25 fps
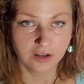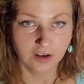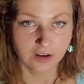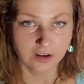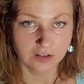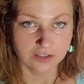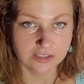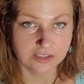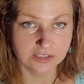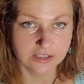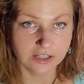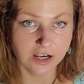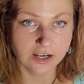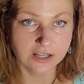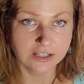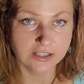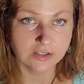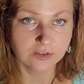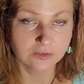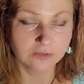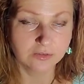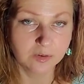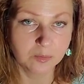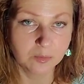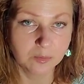size
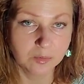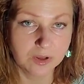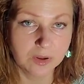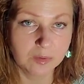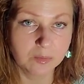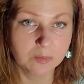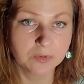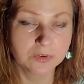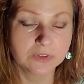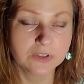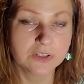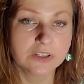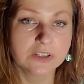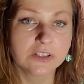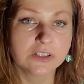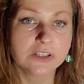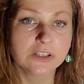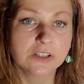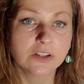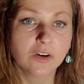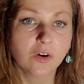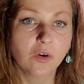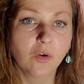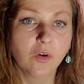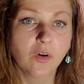of the paper.
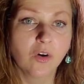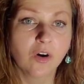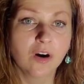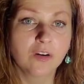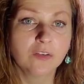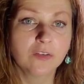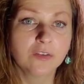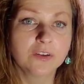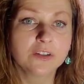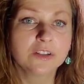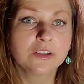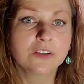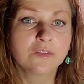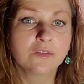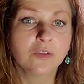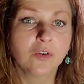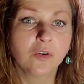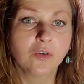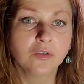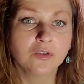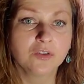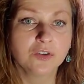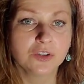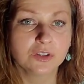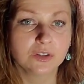So first of
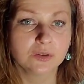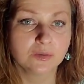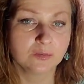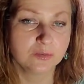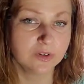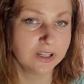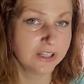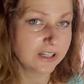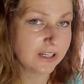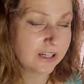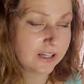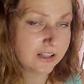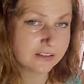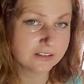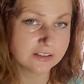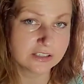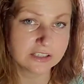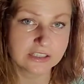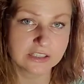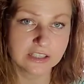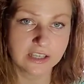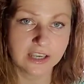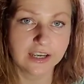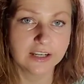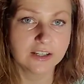all, just make a little
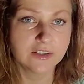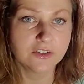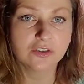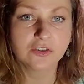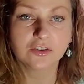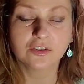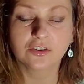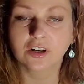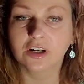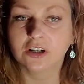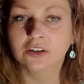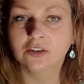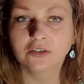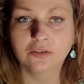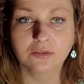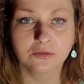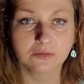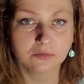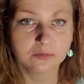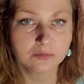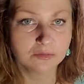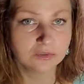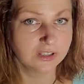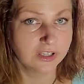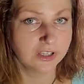sketch, try to
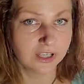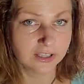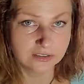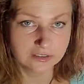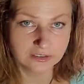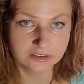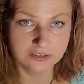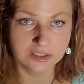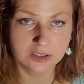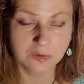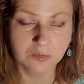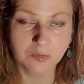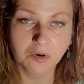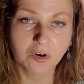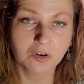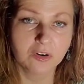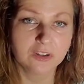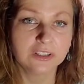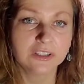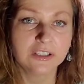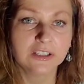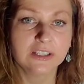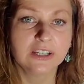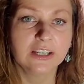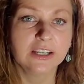get grip on
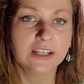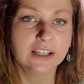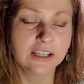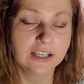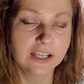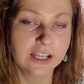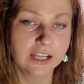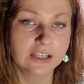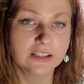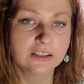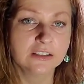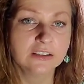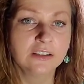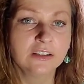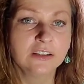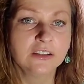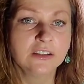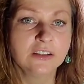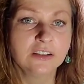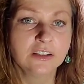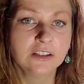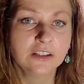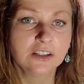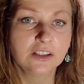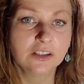it, and then
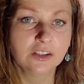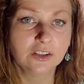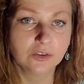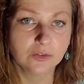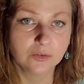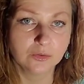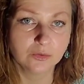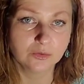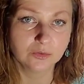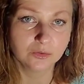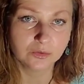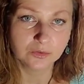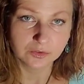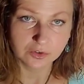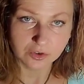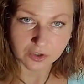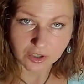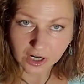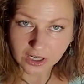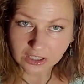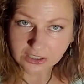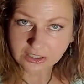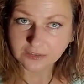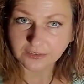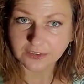you
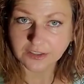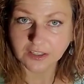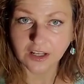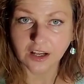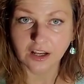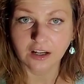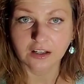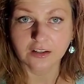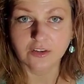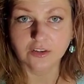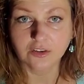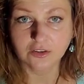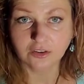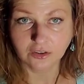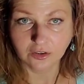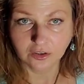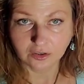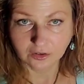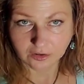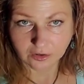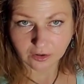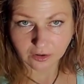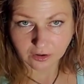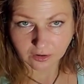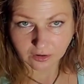transfer that to
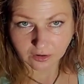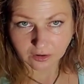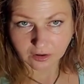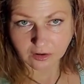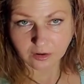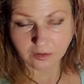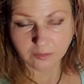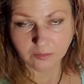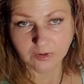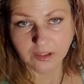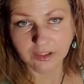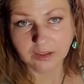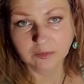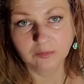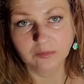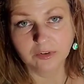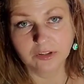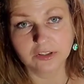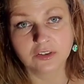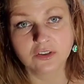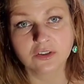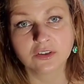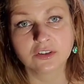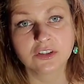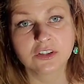your main
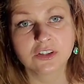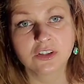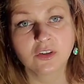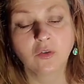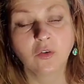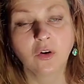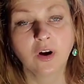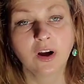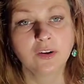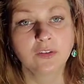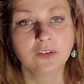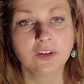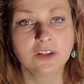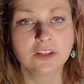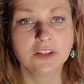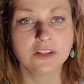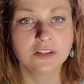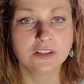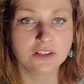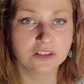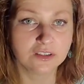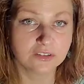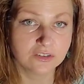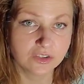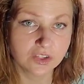picture. So I already
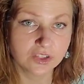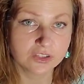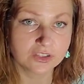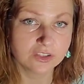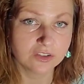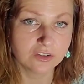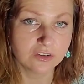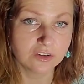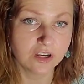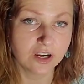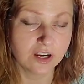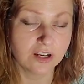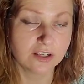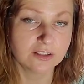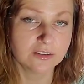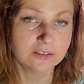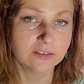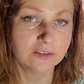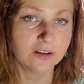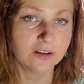suggest you that